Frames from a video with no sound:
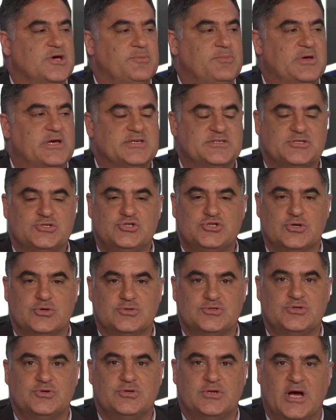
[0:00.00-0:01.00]
because it
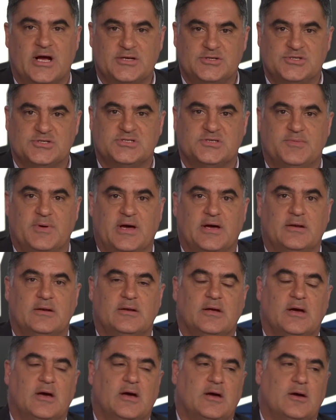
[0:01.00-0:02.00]
shows you not just about
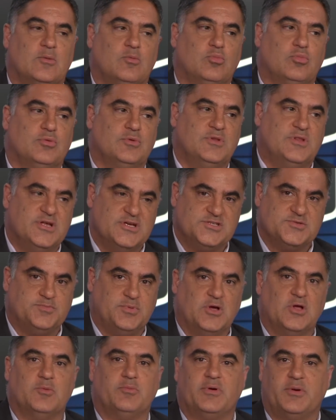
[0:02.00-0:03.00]
uh, this
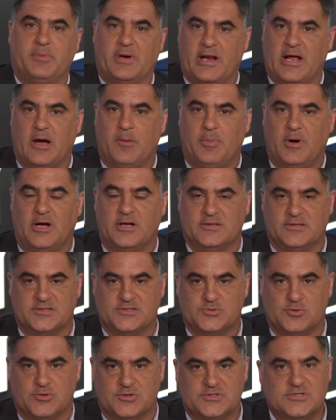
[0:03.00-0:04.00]
bill, but about how
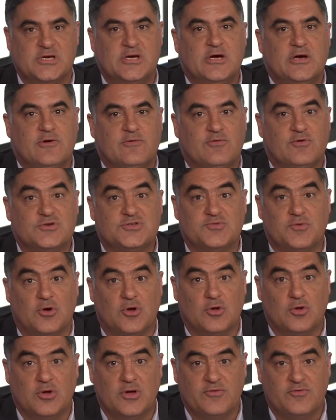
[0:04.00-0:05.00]
politics works. First of
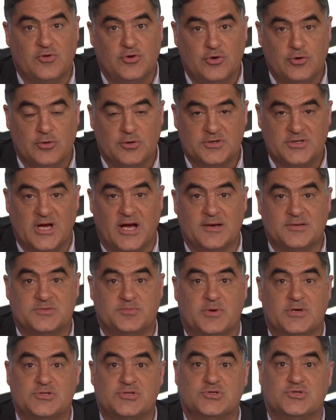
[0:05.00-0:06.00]
all, if the New York Times
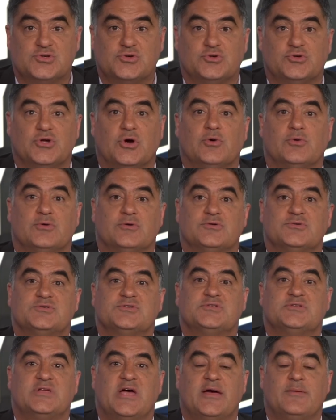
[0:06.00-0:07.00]
mentions your donors,
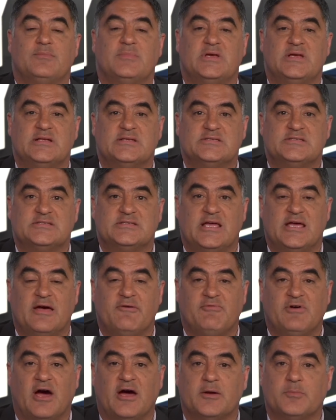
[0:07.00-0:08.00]
that means they
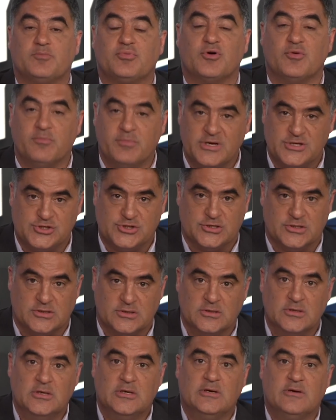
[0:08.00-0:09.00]
have gotten
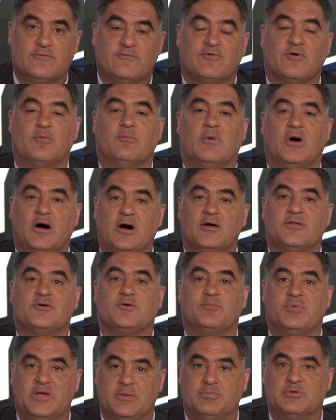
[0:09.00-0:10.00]
permission from other
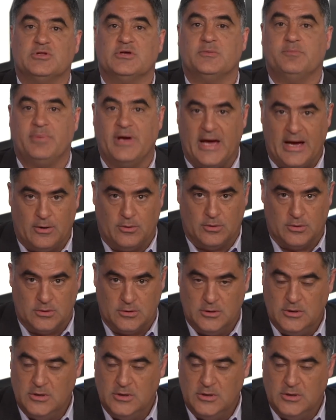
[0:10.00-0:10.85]
people in power.